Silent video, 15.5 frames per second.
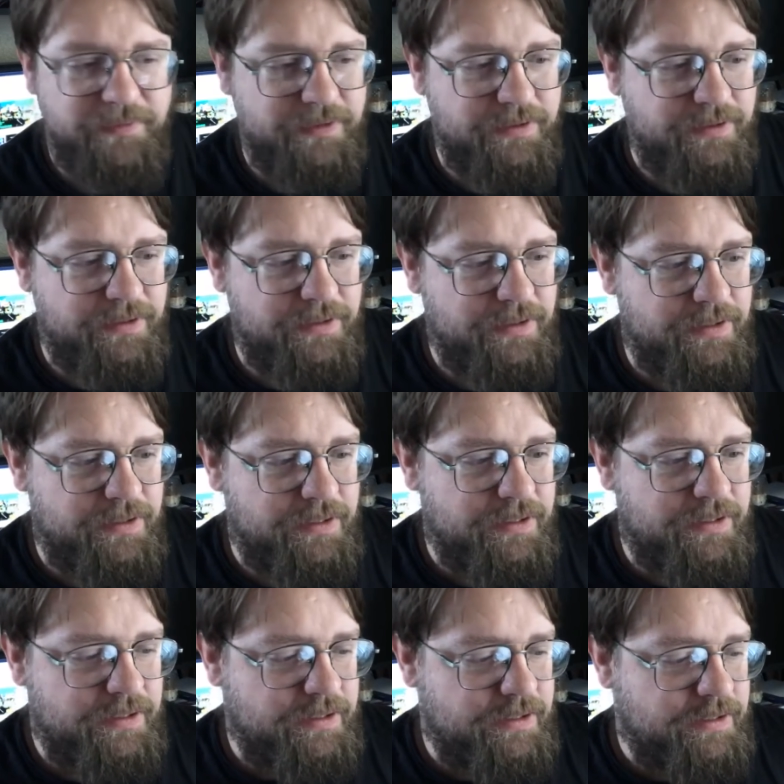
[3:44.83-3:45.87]

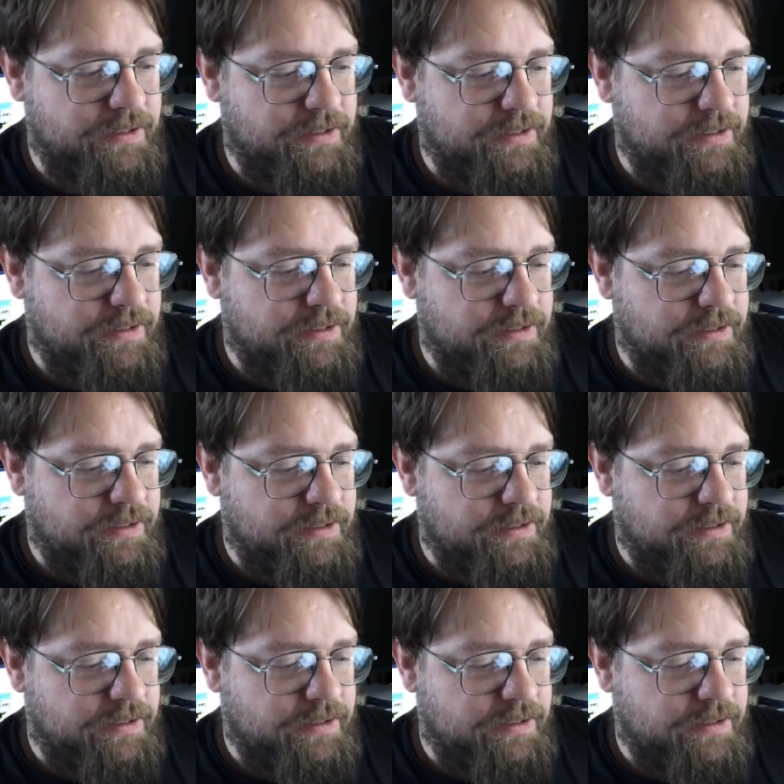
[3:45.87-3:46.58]
Nothing is said.